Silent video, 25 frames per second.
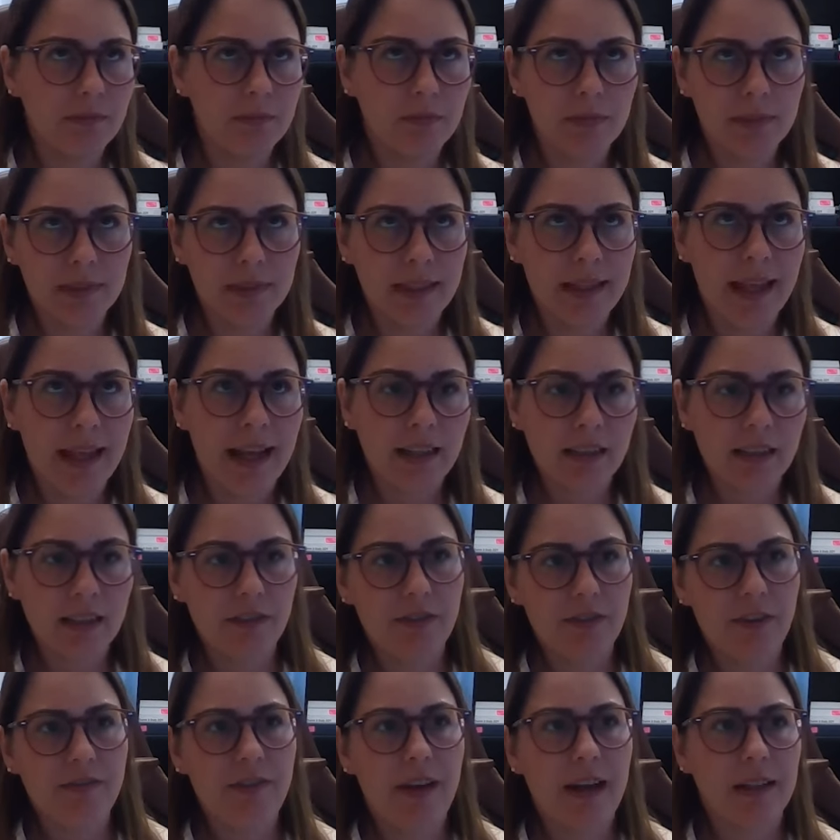the
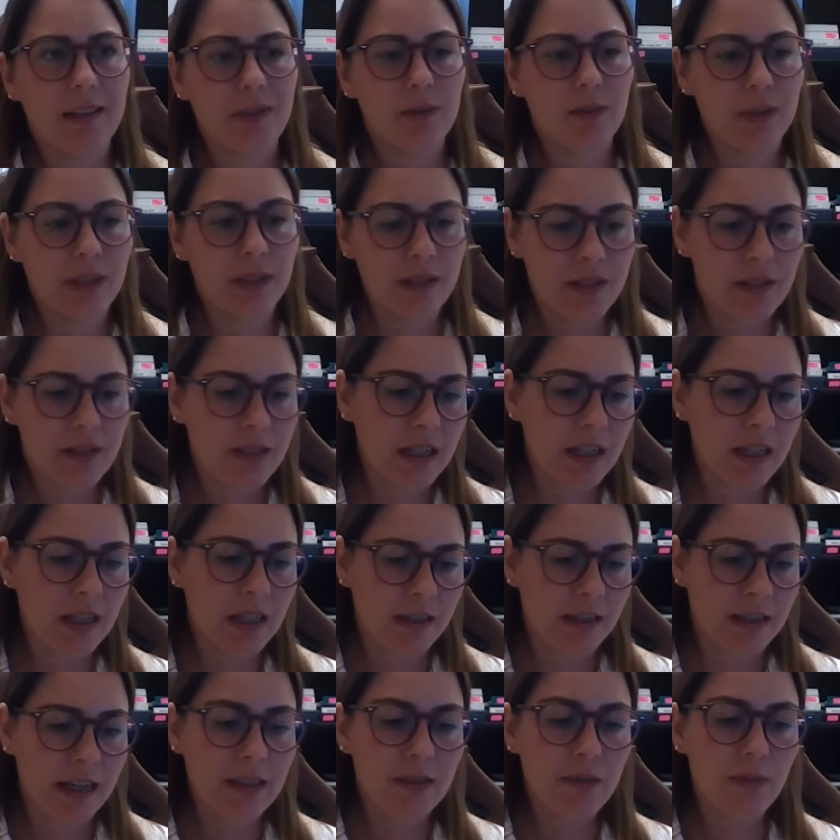negative effects we're
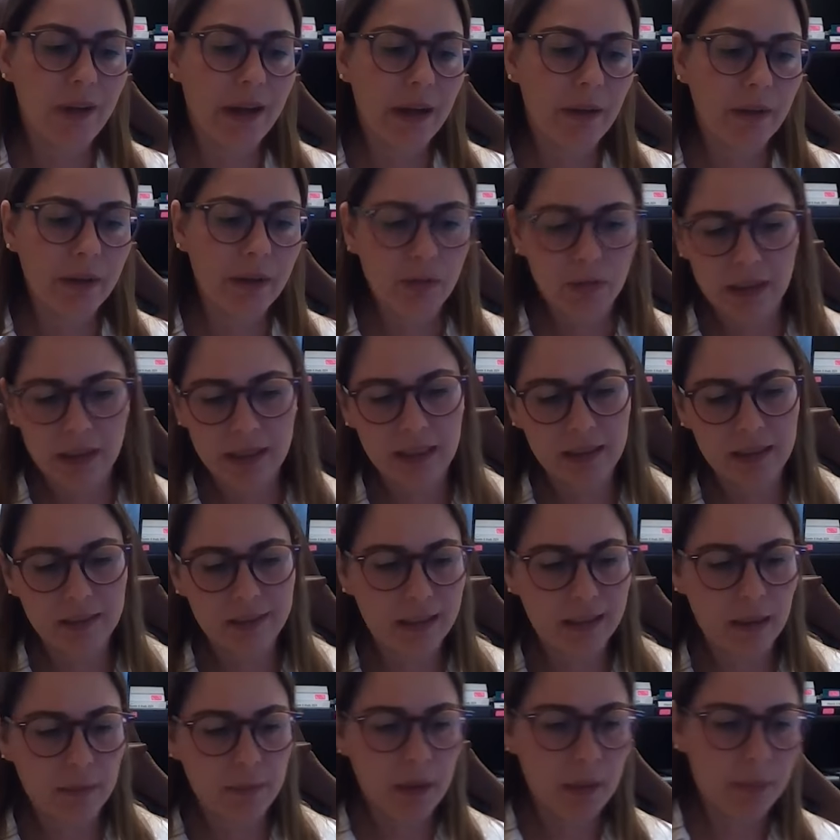seeing. That's why we want to
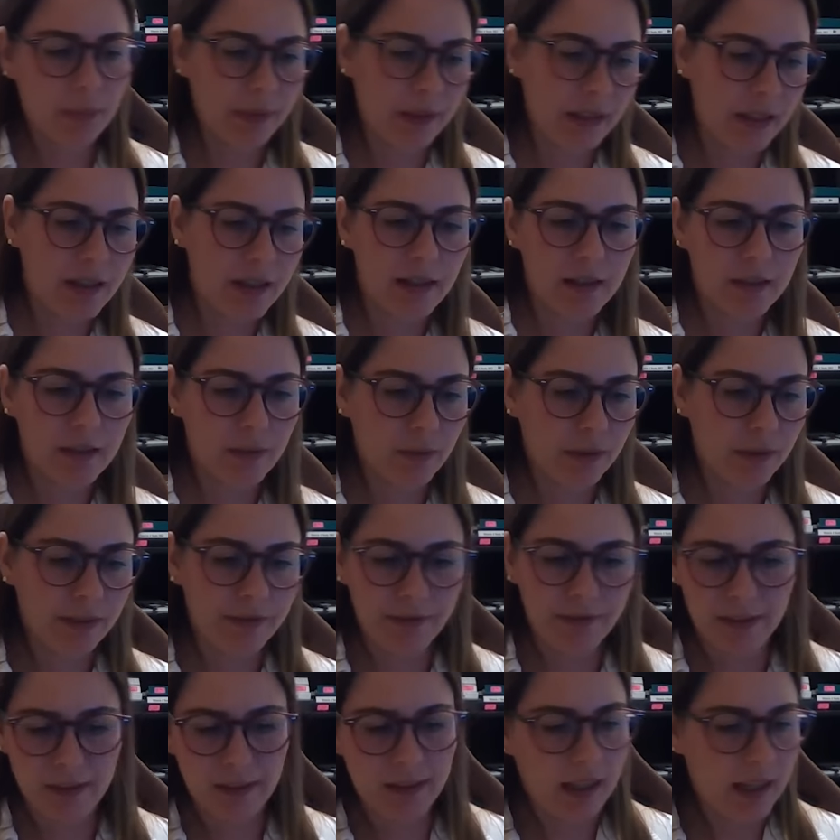come up with
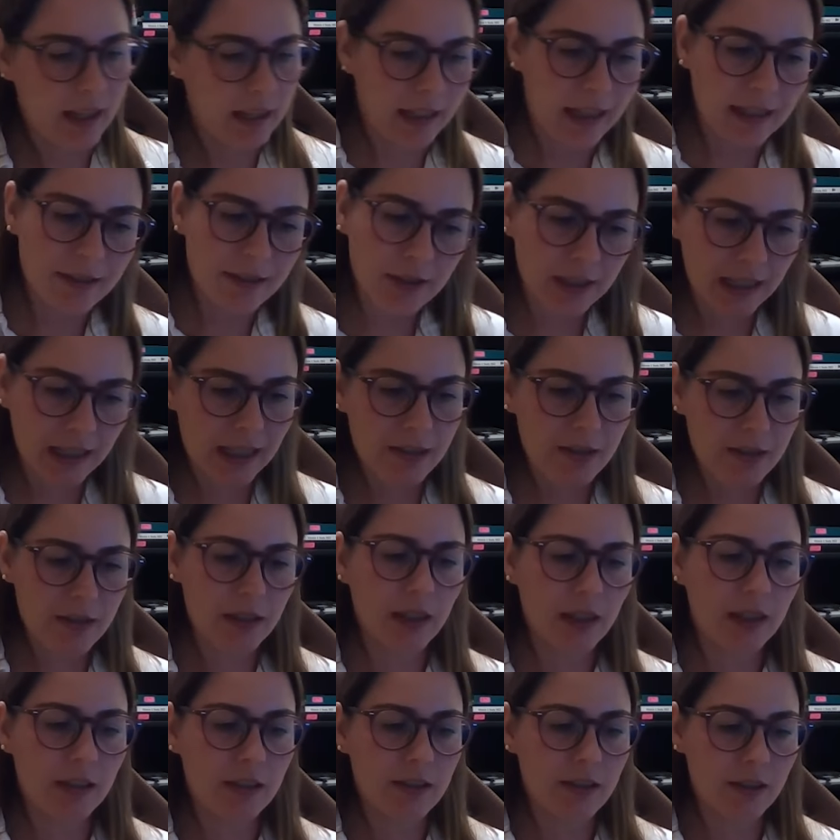electrolyte
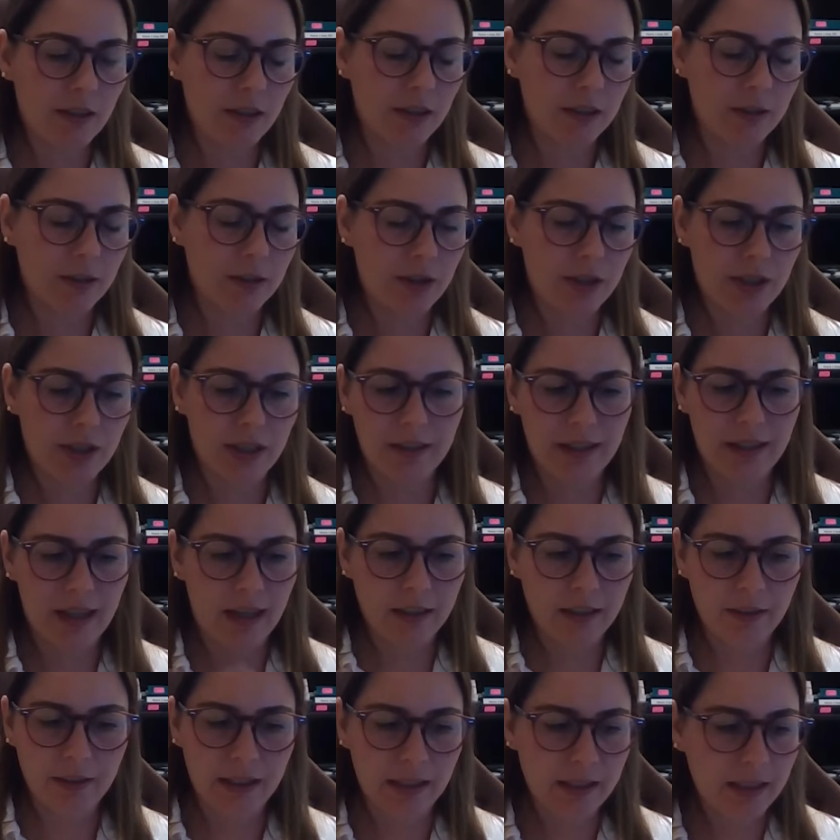solution
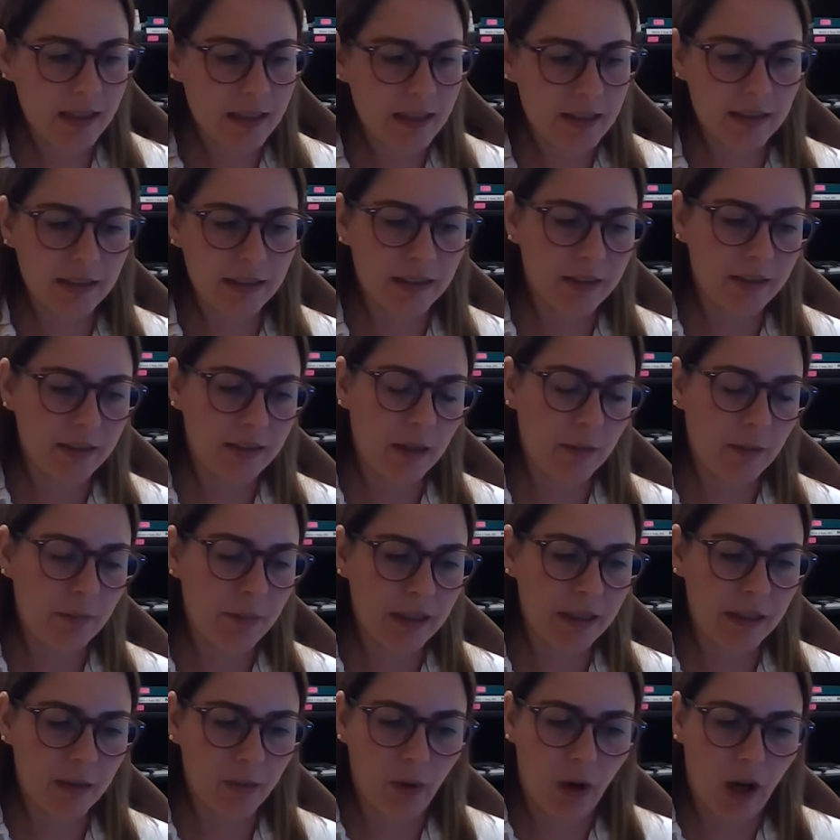that you can easily dump
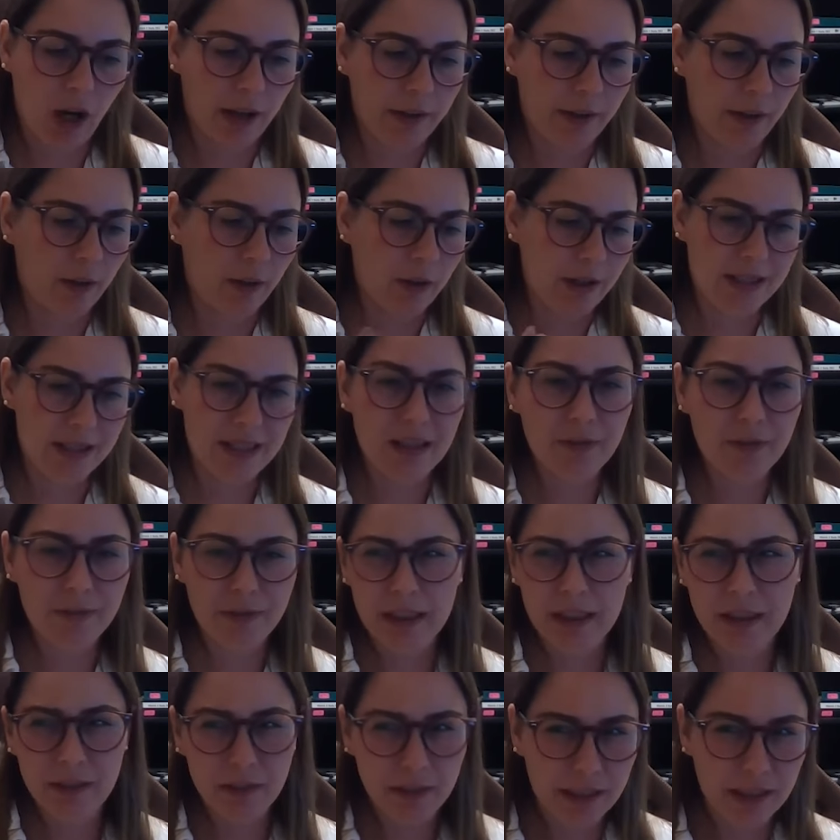in the water, or
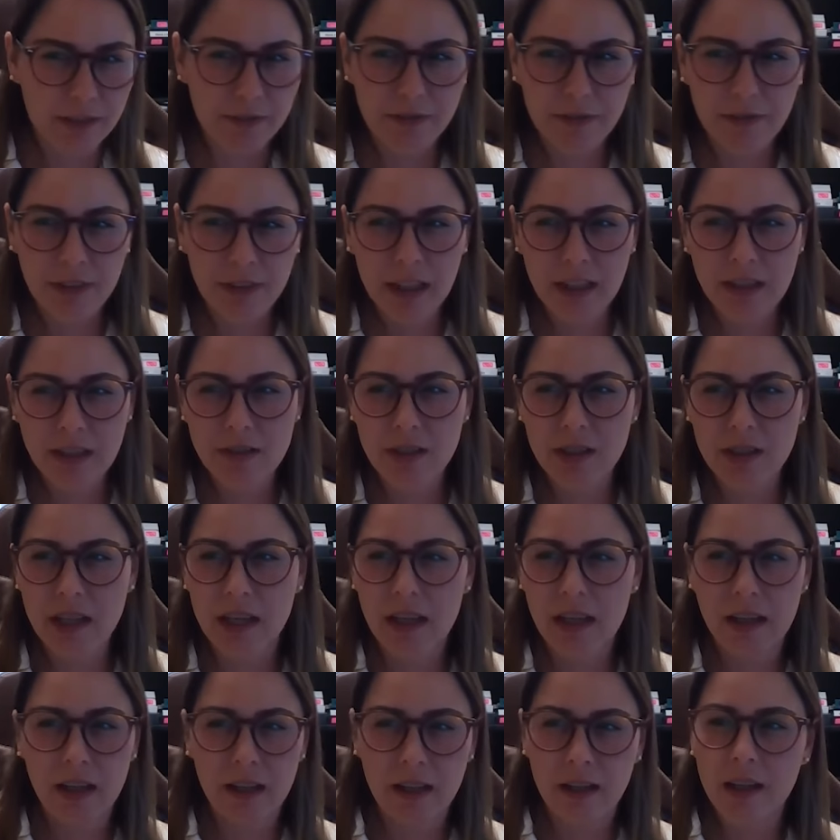something you can feed to
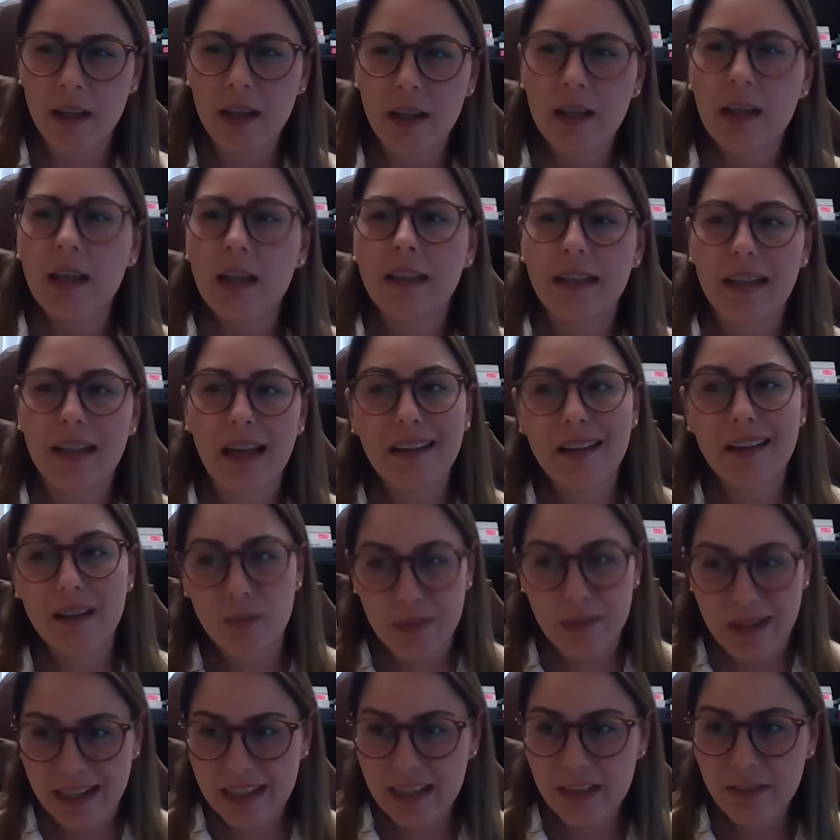them and get them
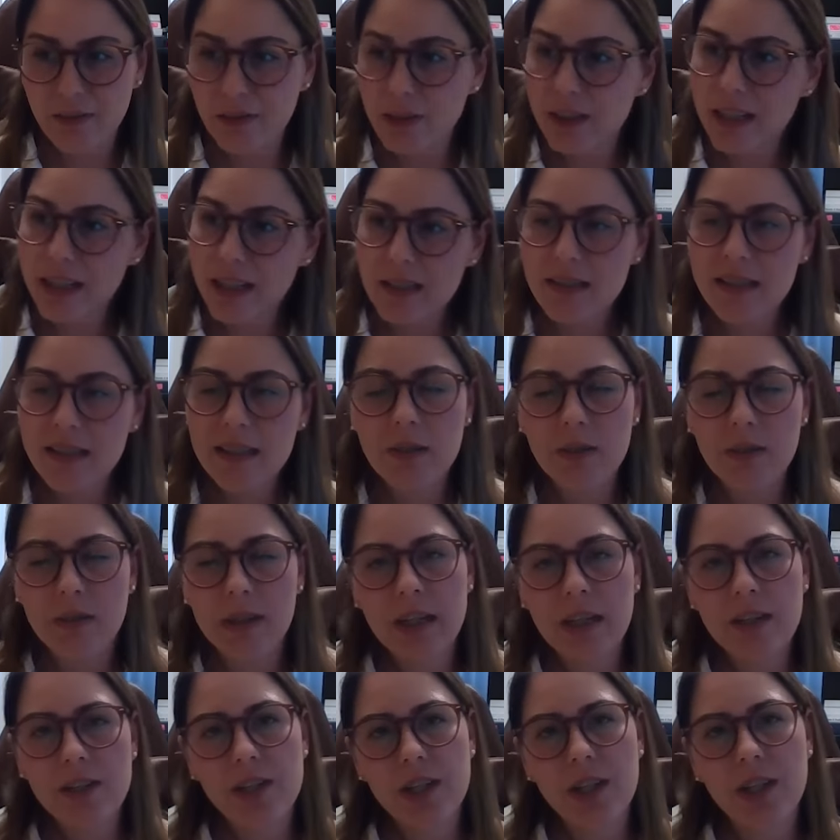ready for that
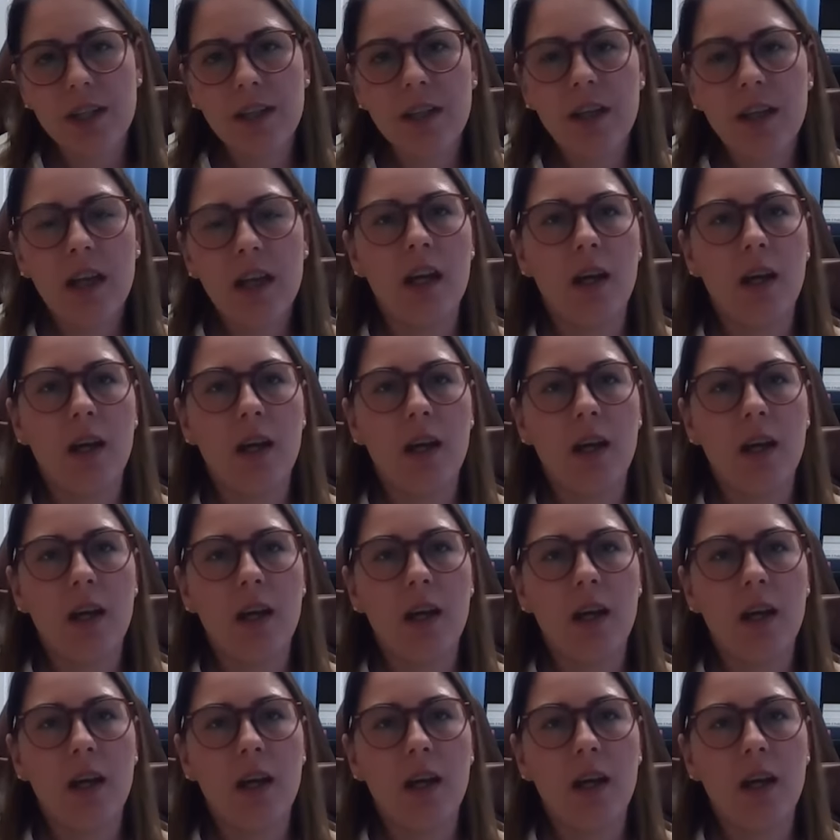situation.